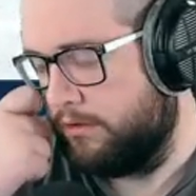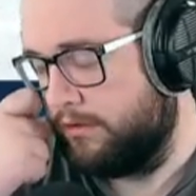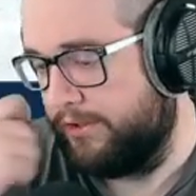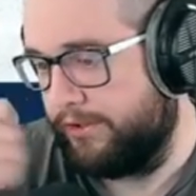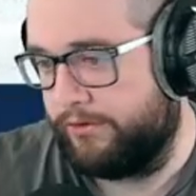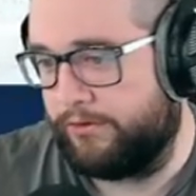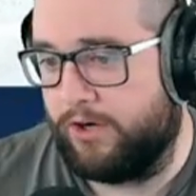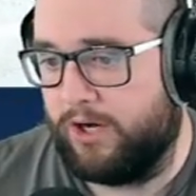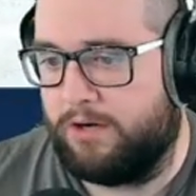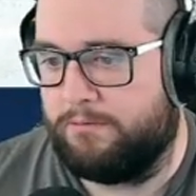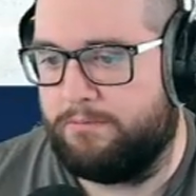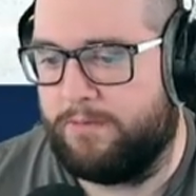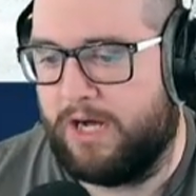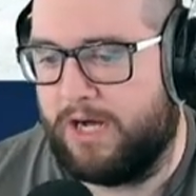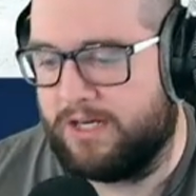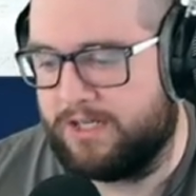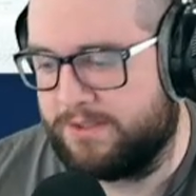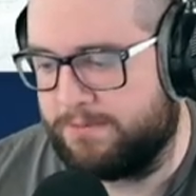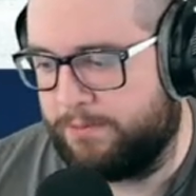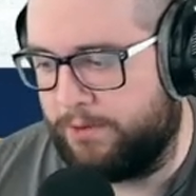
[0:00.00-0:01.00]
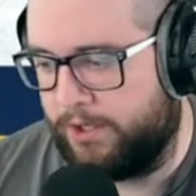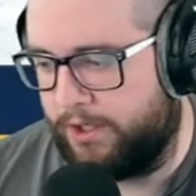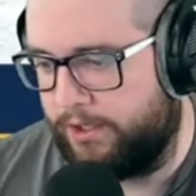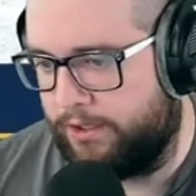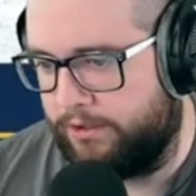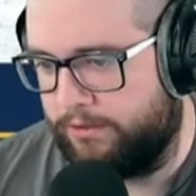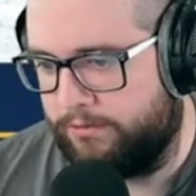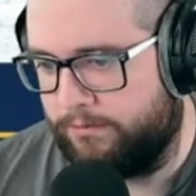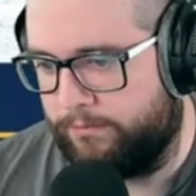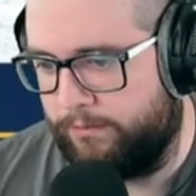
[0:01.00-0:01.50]
They're crown box,
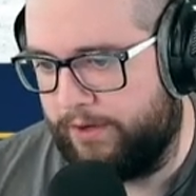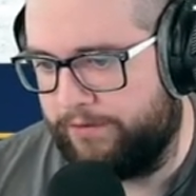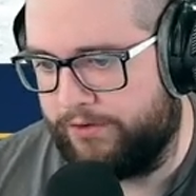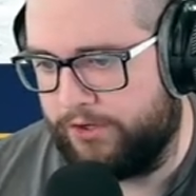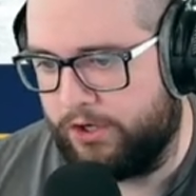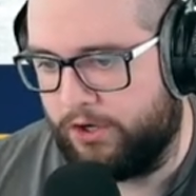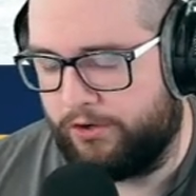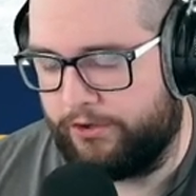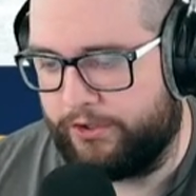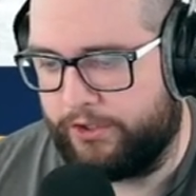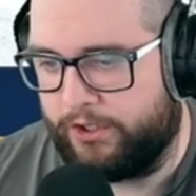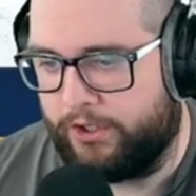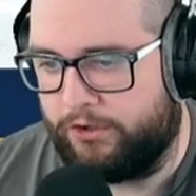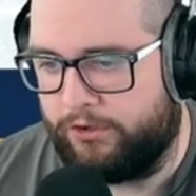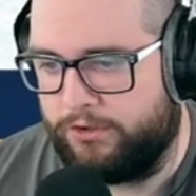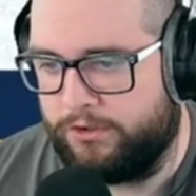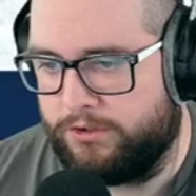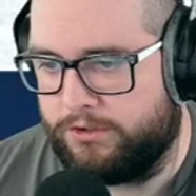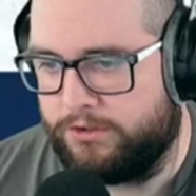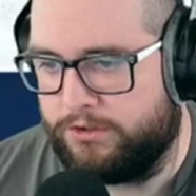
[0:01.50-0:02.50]
but we have a yard to go.